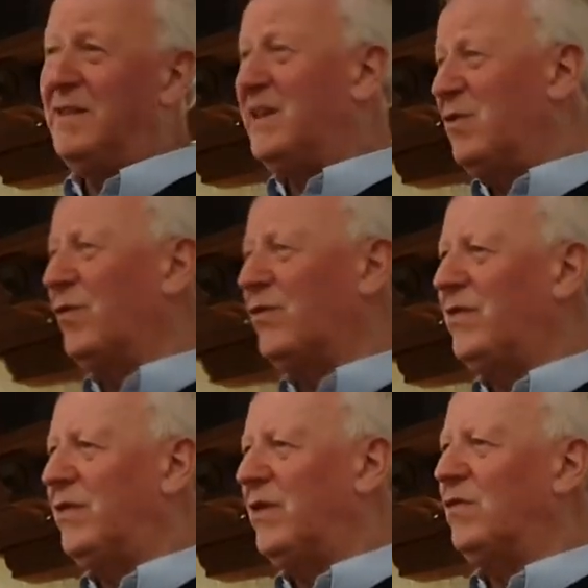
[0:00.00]
cost
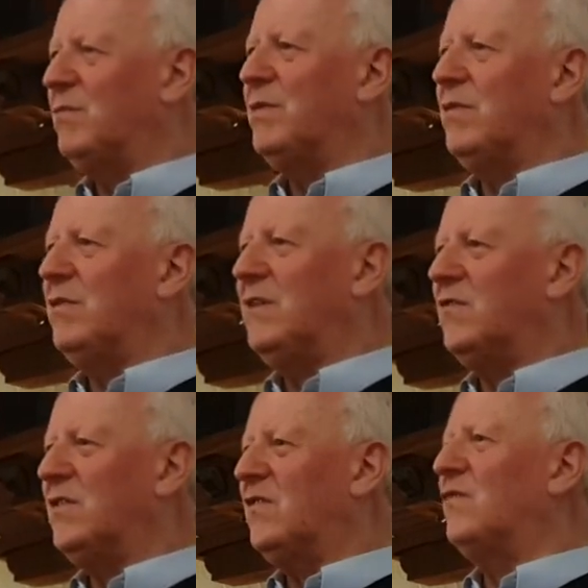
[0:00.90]
£3,000
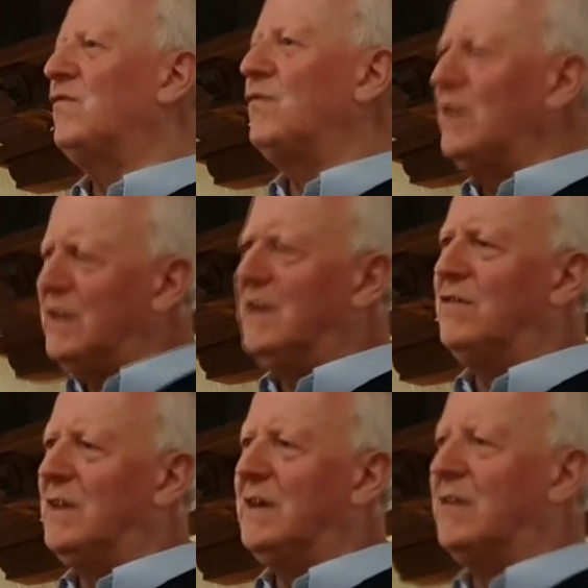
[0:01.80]
each. It's really,
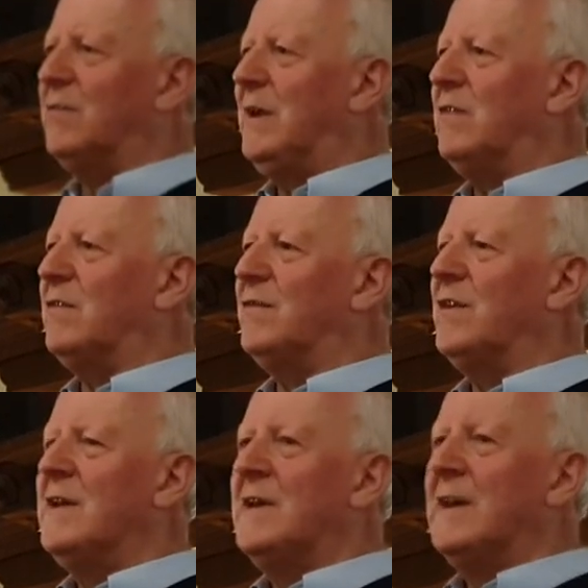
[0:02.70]
really expensive.
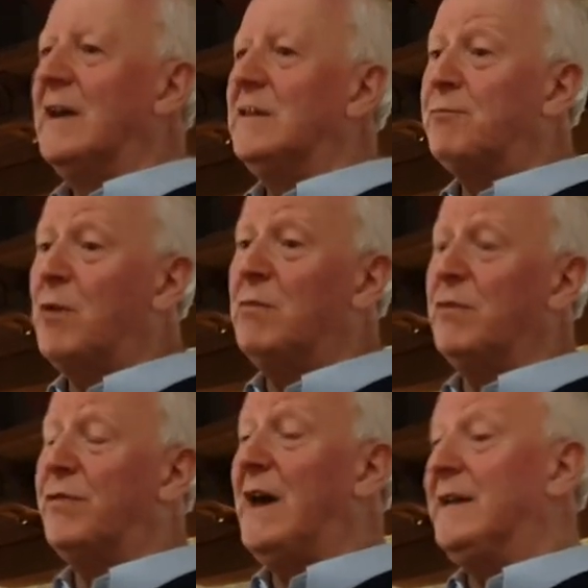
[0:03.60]
And the problem
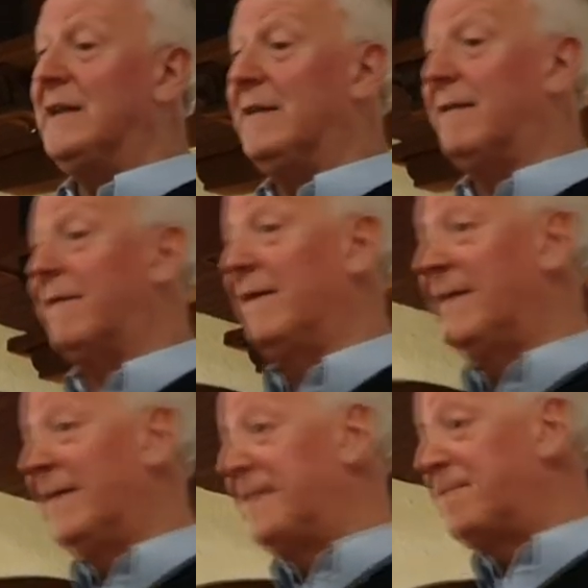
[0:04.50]
with that is
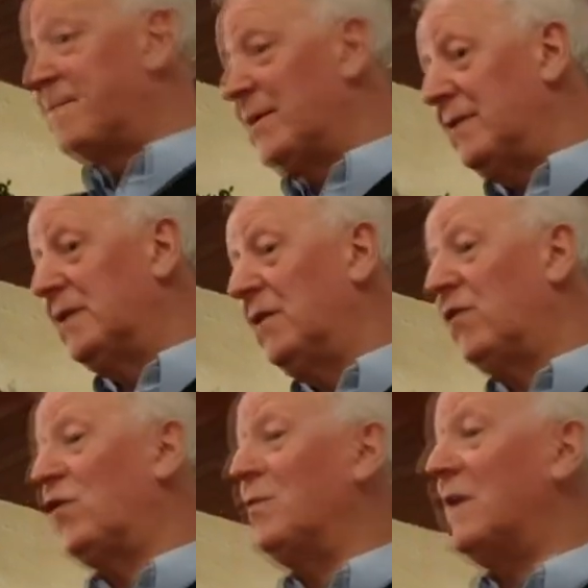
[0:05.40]
the
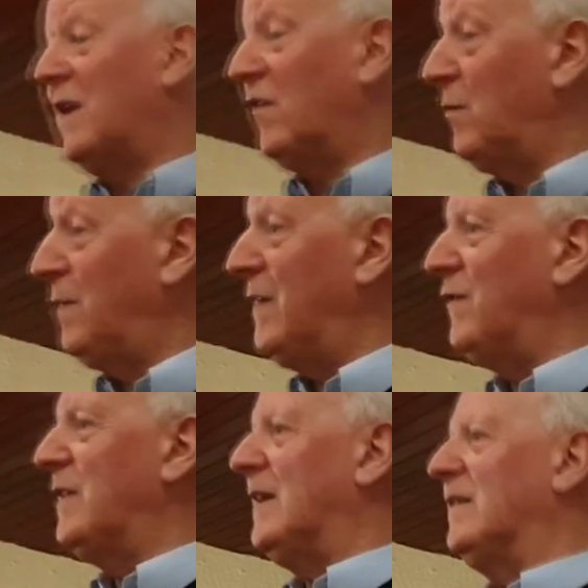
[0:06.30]
consumer has to pay
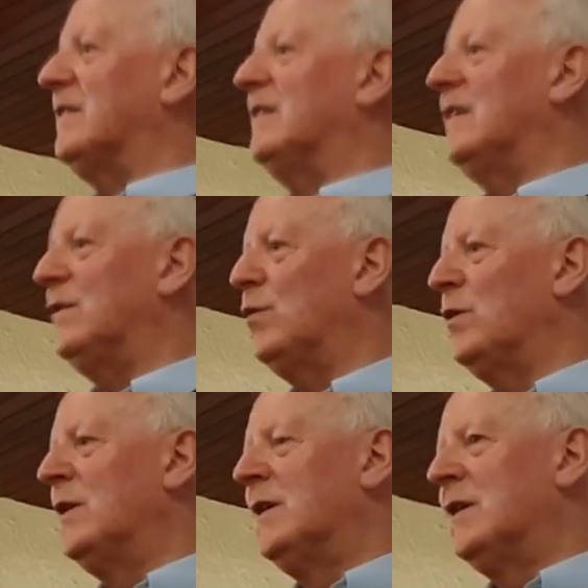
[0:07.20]
for that. You know,
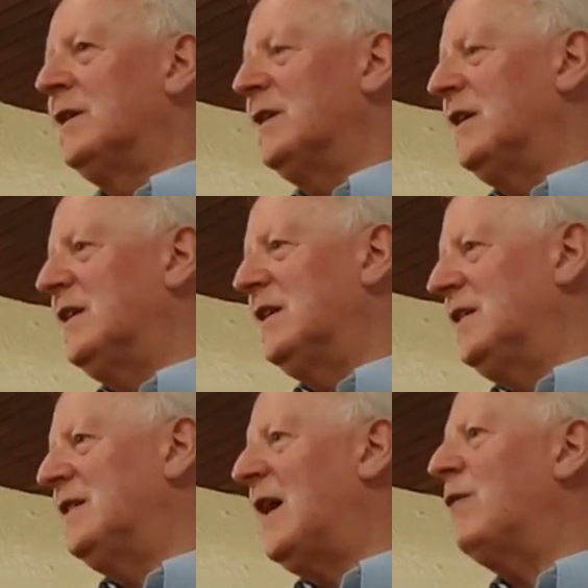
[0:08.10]

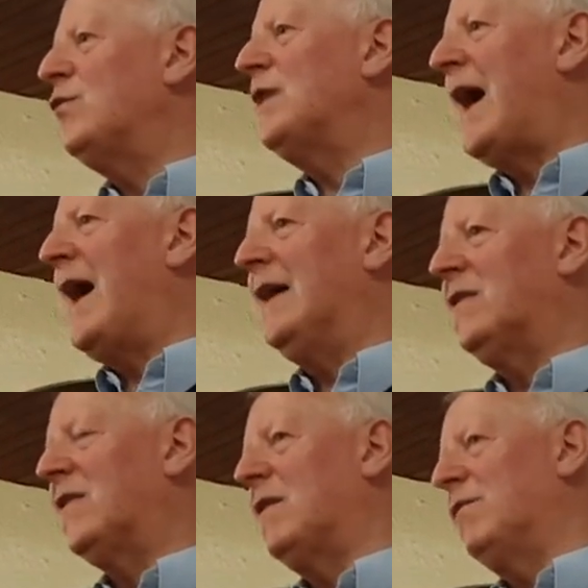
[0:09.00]
that would add
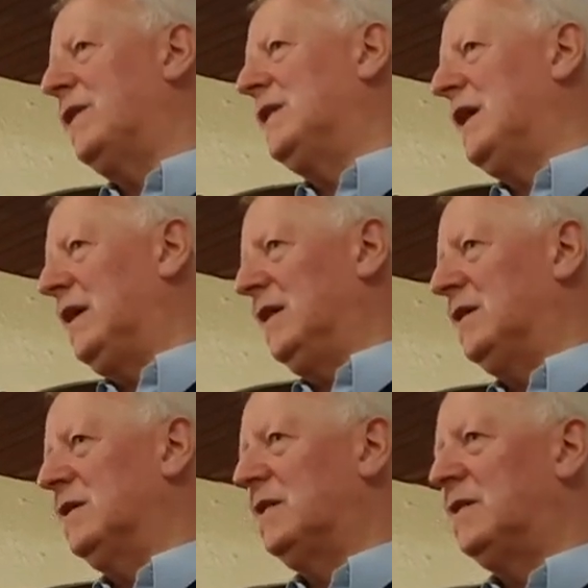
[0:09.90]
something like
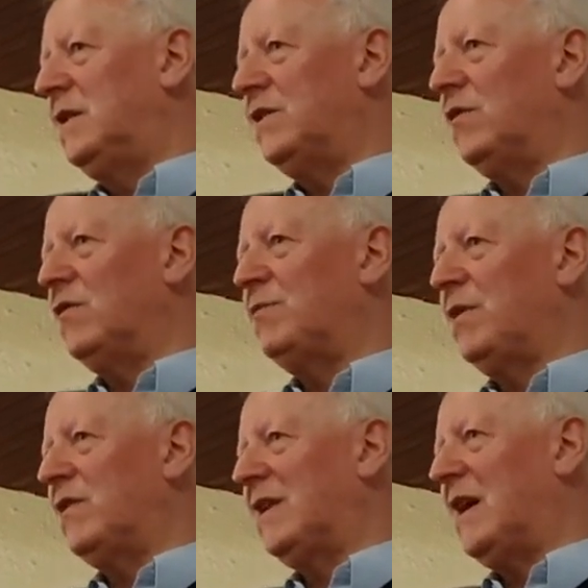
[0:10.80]
£3,000 a
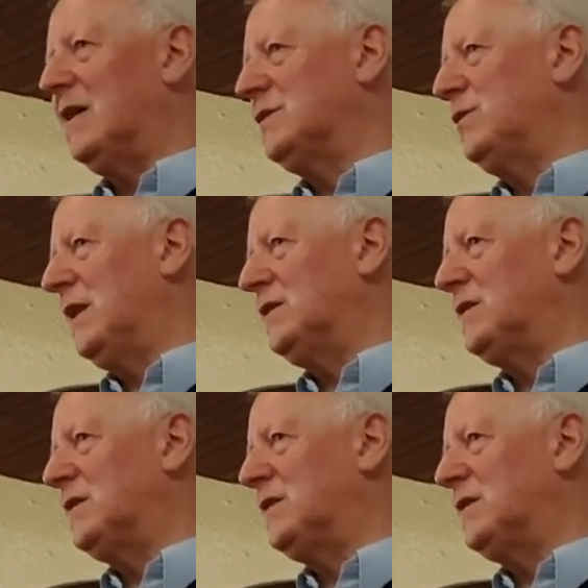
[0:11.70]
cask would add